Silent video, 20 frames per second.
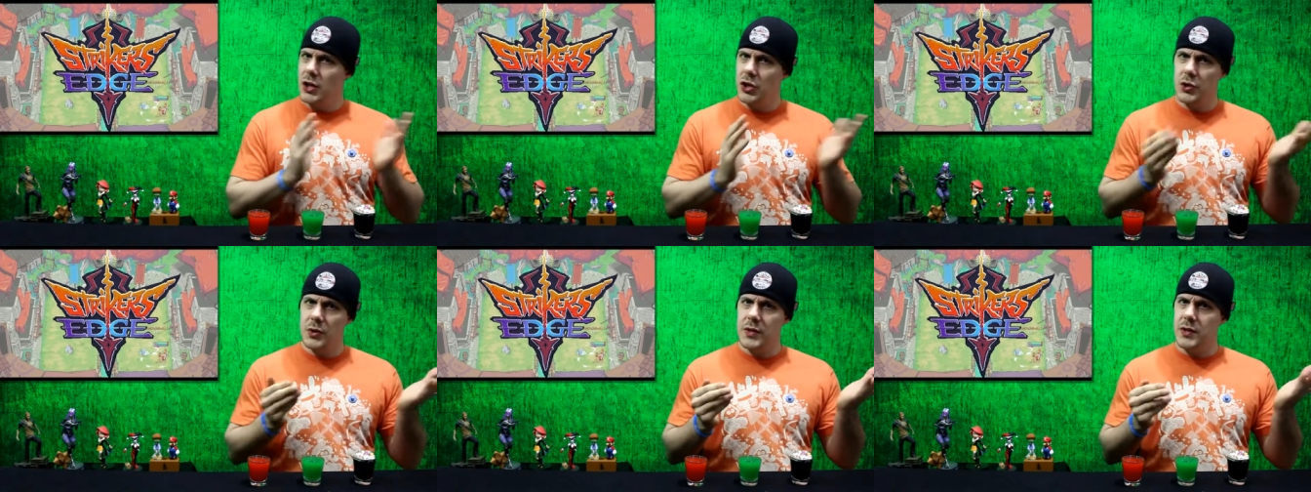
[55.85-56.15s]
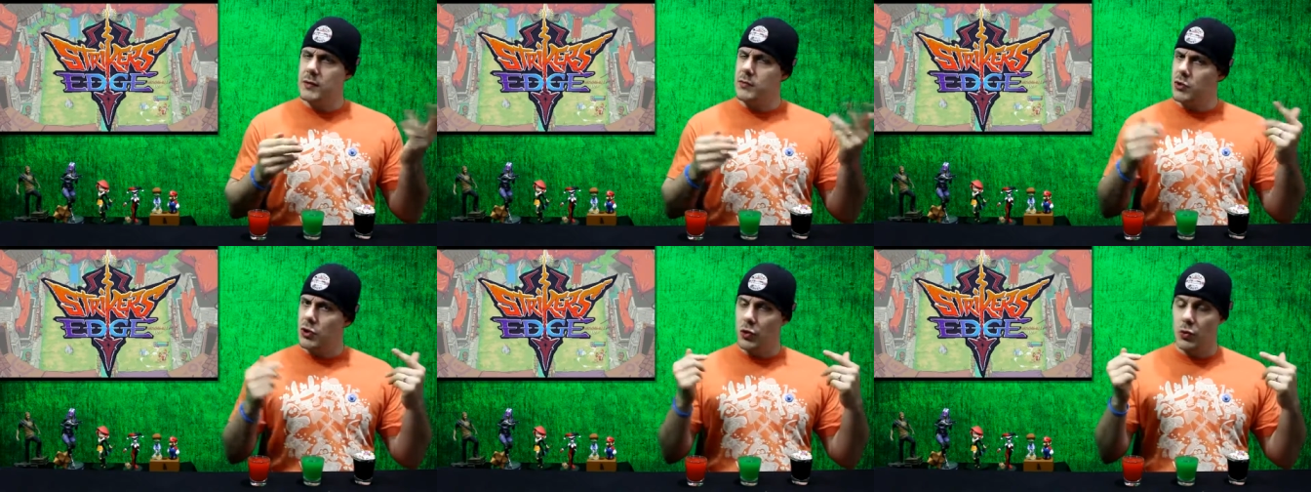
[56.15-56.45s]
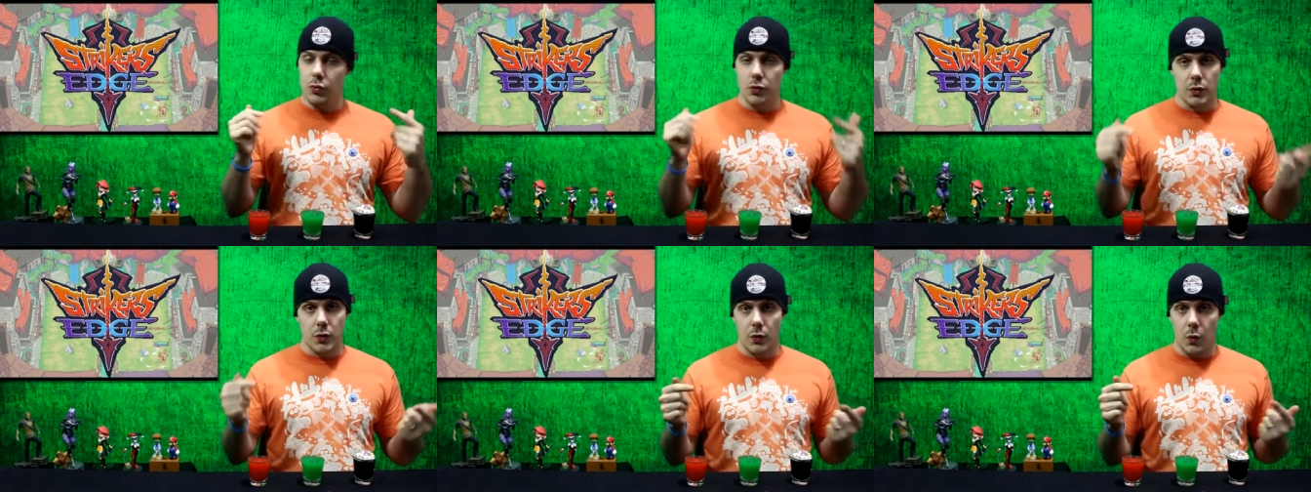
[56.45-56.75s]
you can
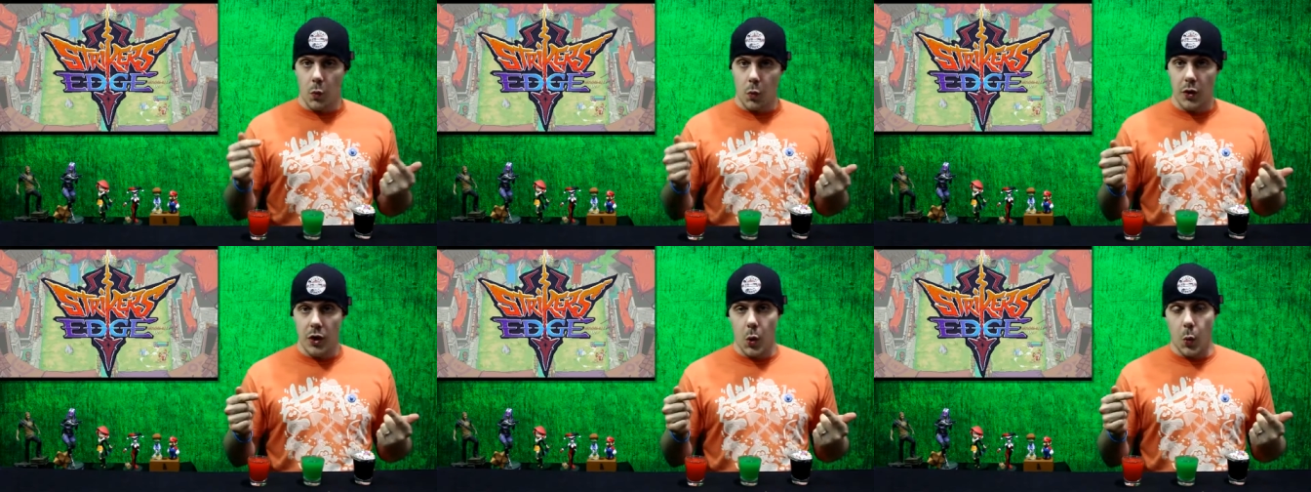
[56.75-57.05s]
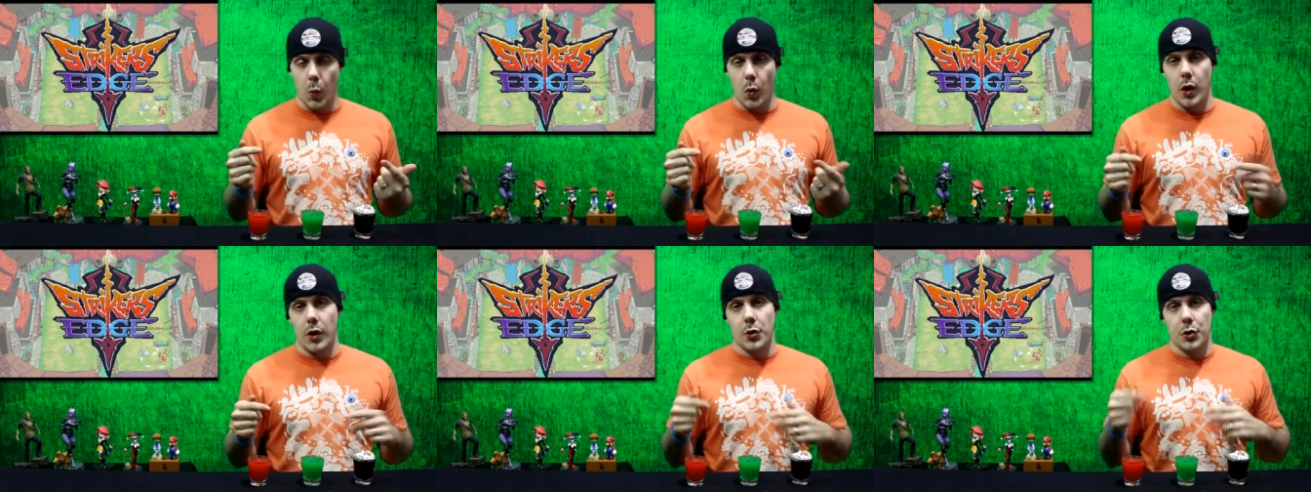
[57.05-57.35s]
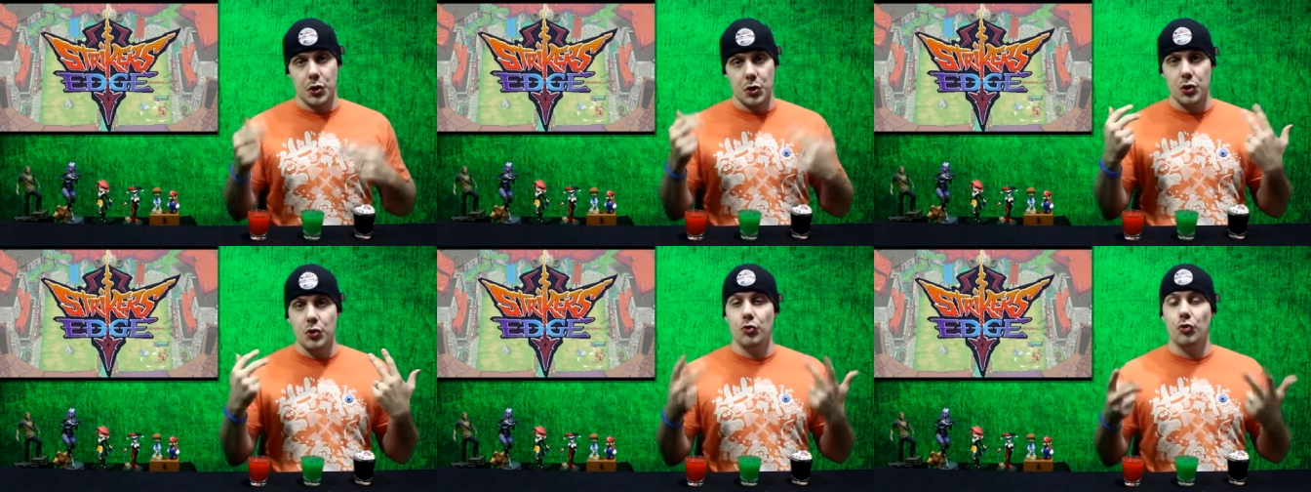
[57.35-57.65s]
do 1-on-1 or
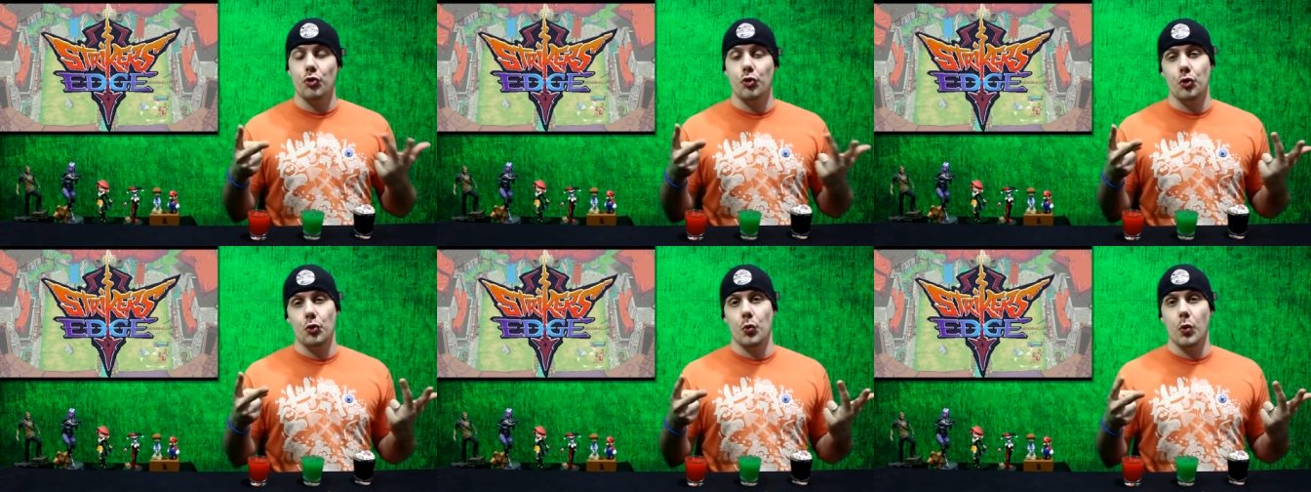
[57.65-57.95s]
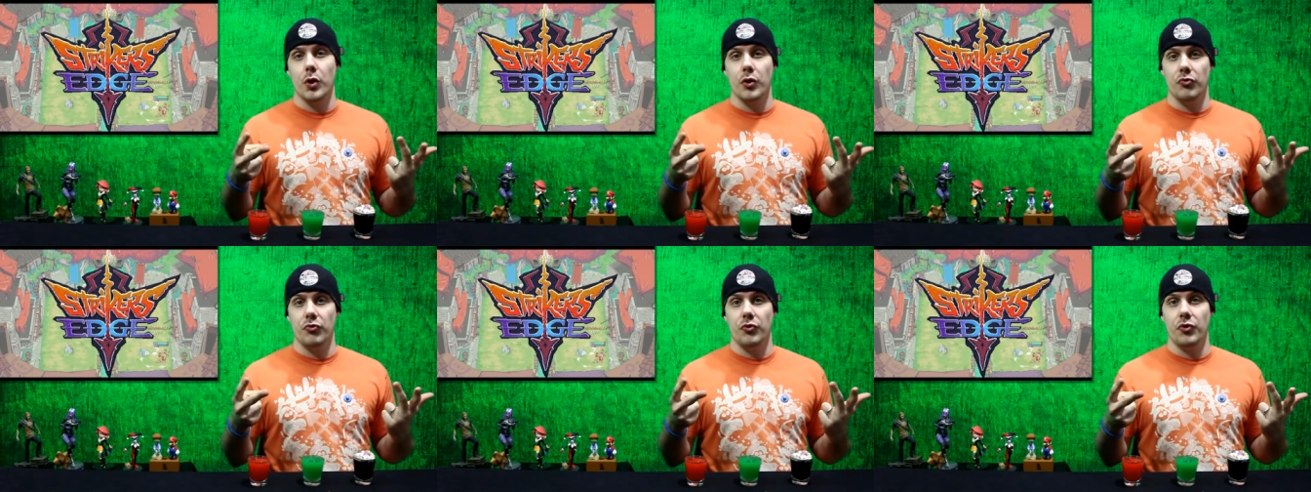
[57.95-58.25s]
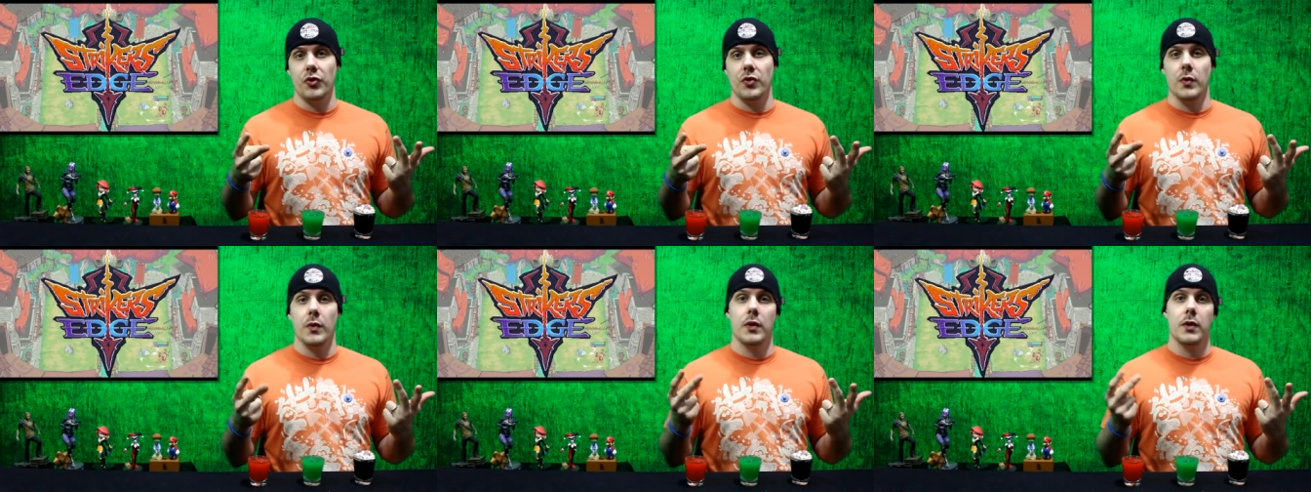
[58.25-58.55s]
you can do
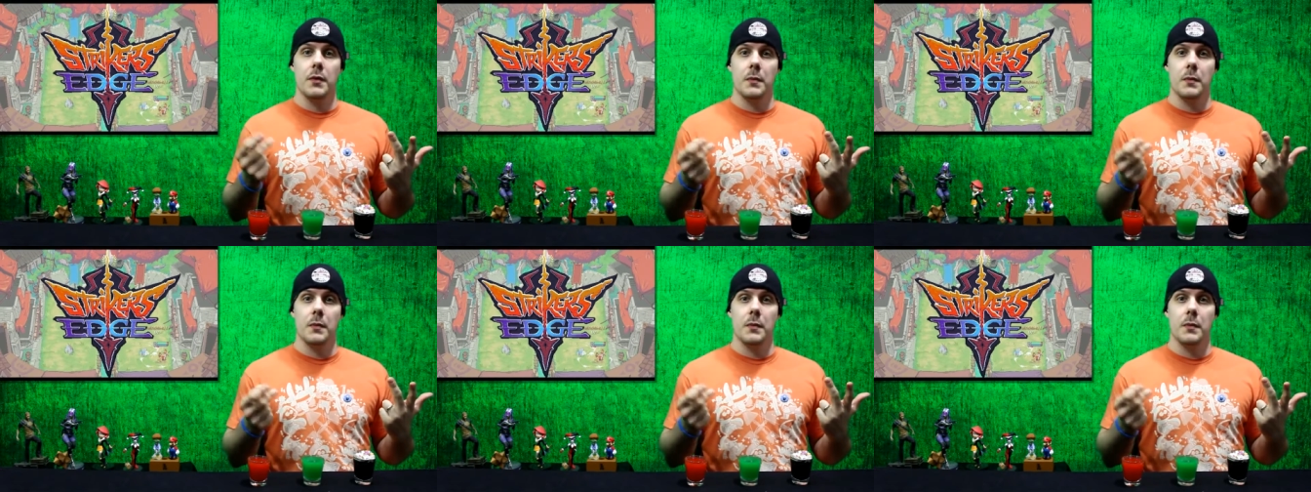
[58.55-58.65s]
2-on-2.